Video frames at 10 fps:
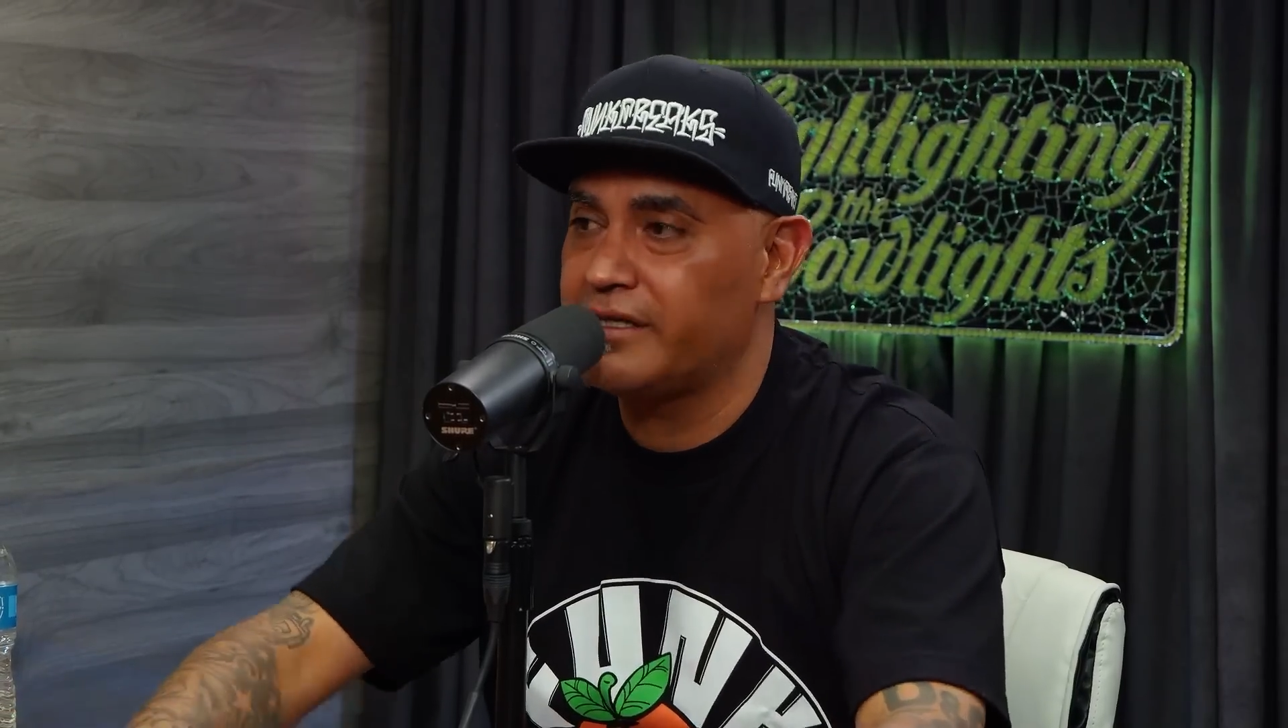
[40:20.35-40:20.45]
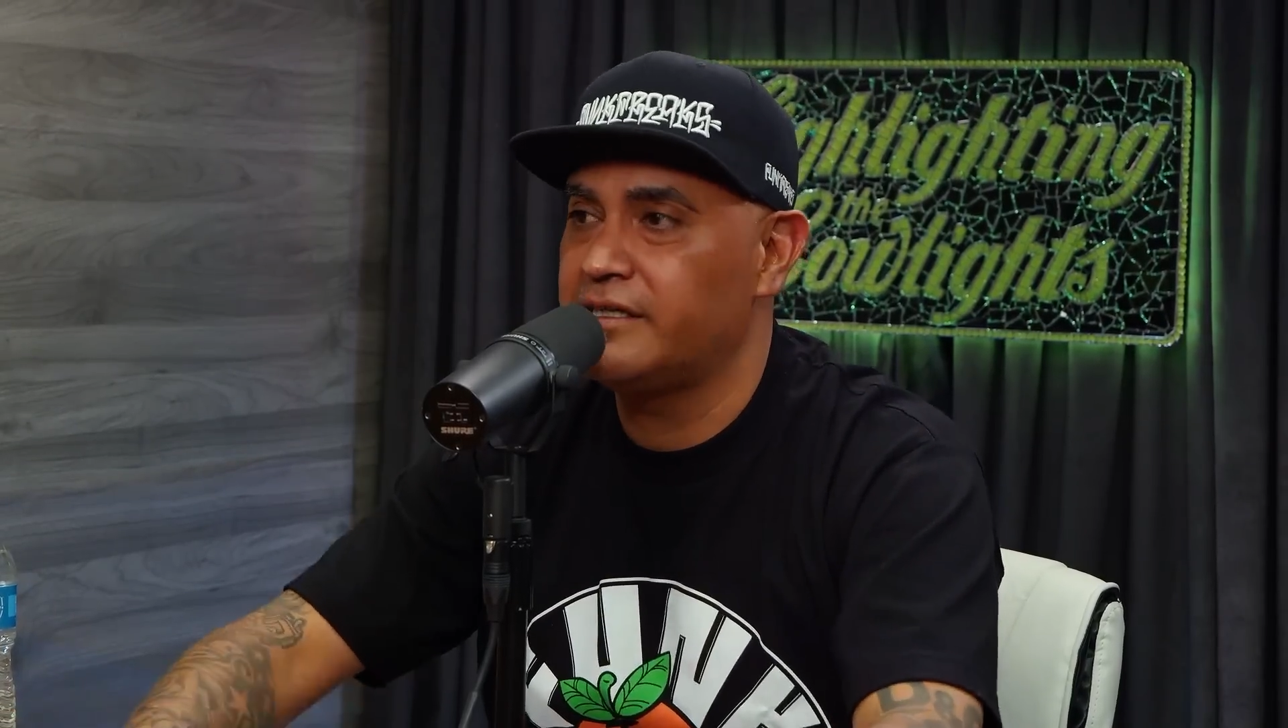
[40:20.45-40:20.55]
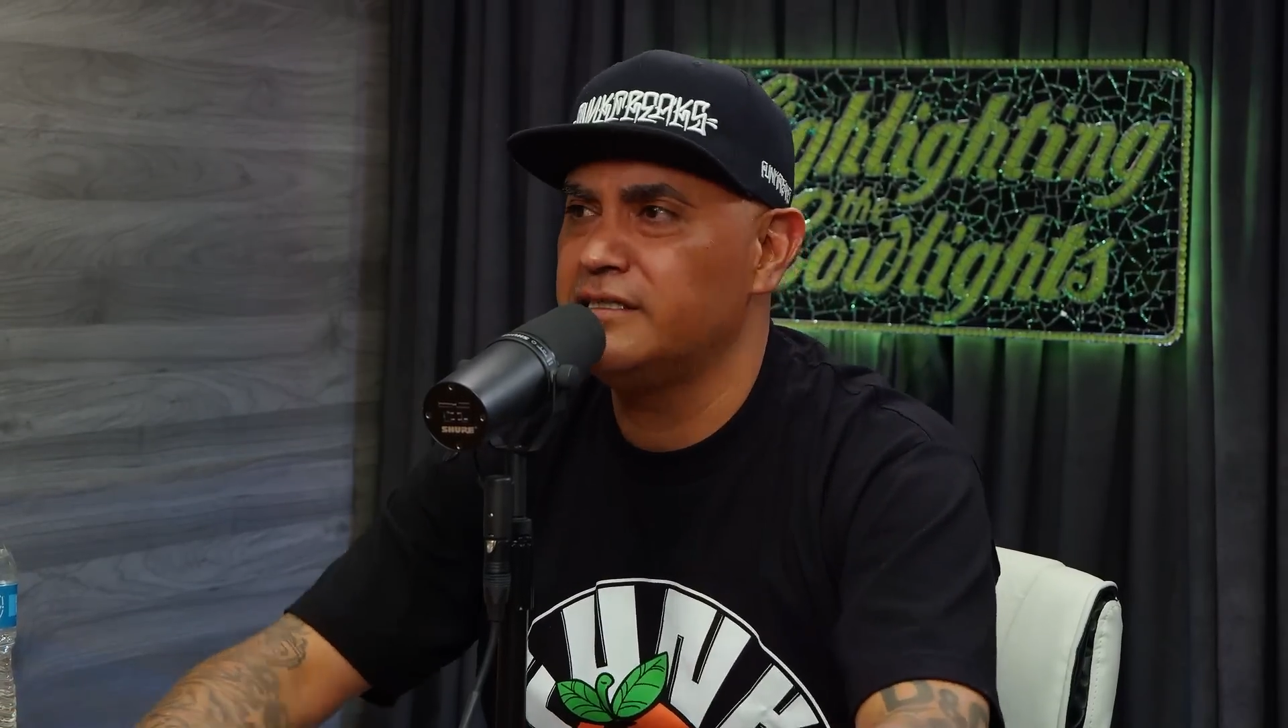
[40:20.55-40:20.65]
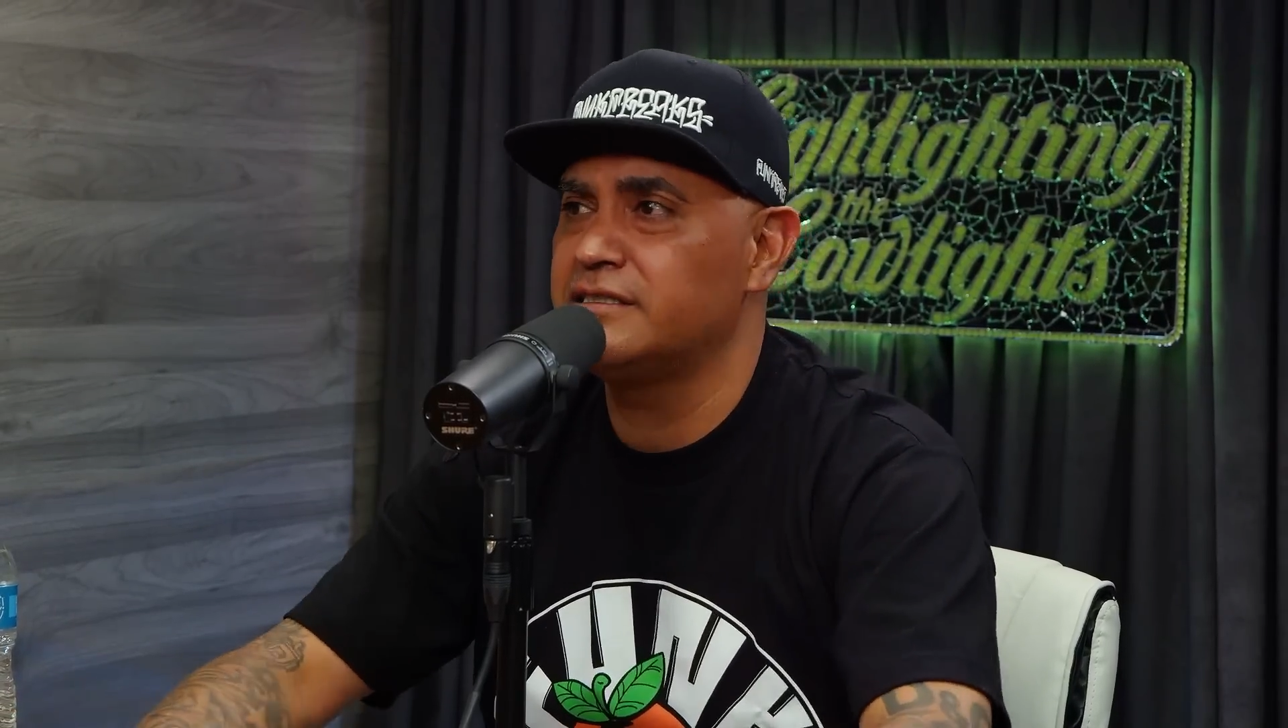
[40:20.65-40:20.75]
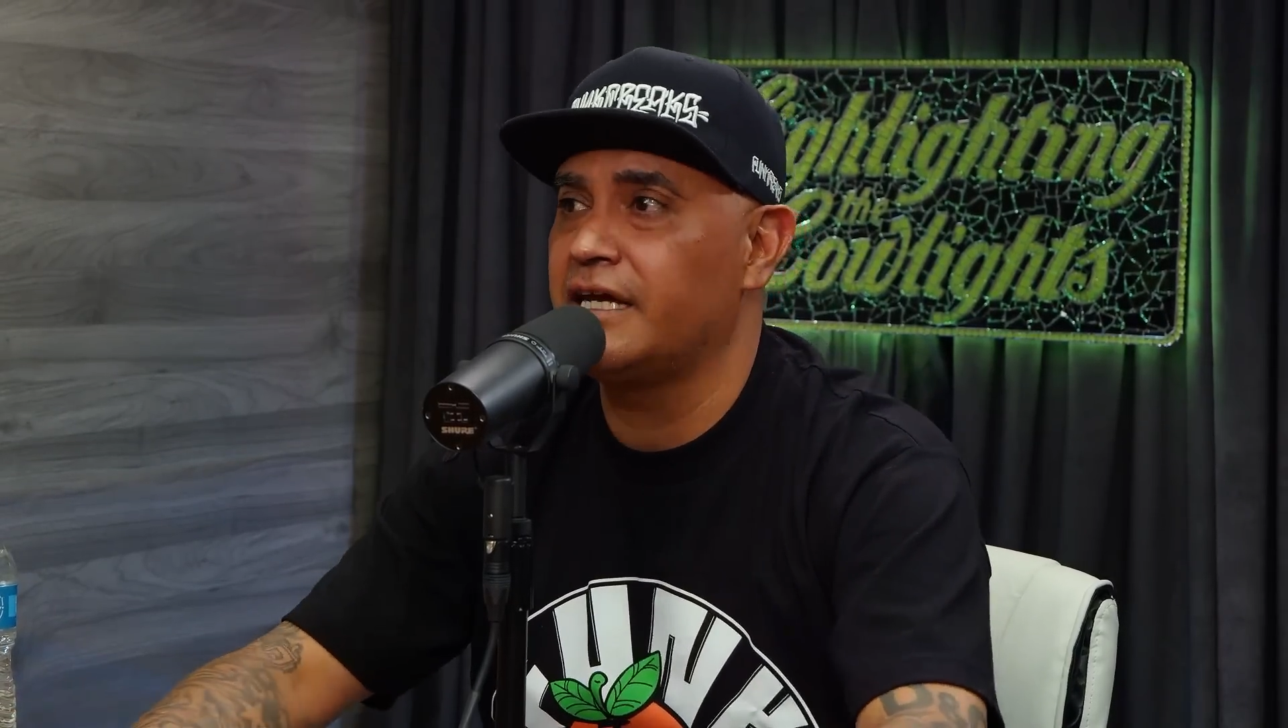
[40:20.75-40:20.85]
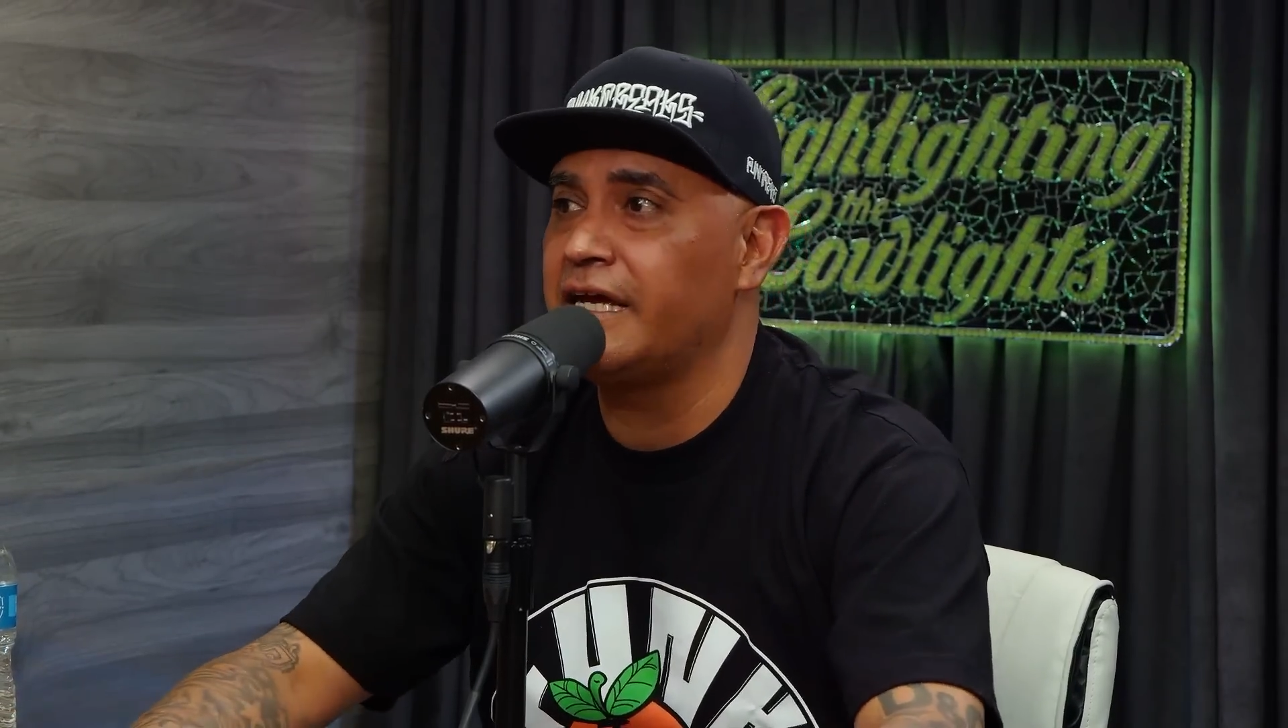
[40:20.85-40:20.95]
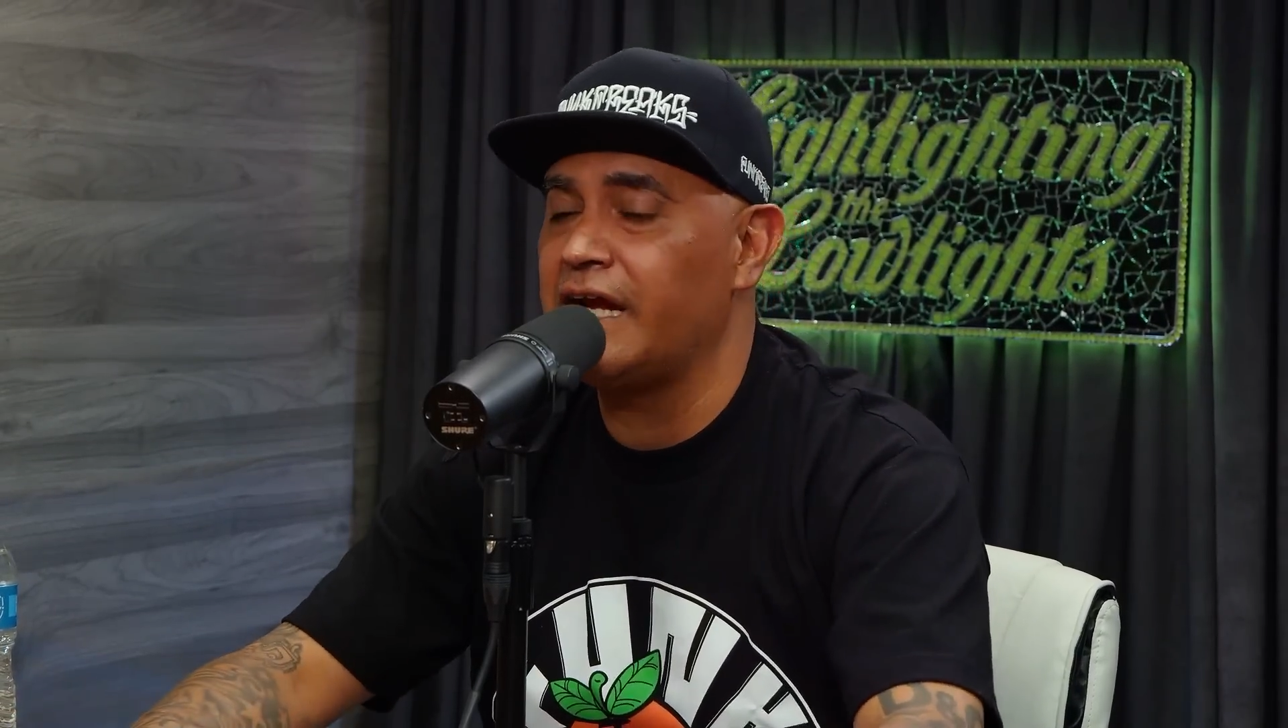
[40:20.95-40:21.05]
kids that,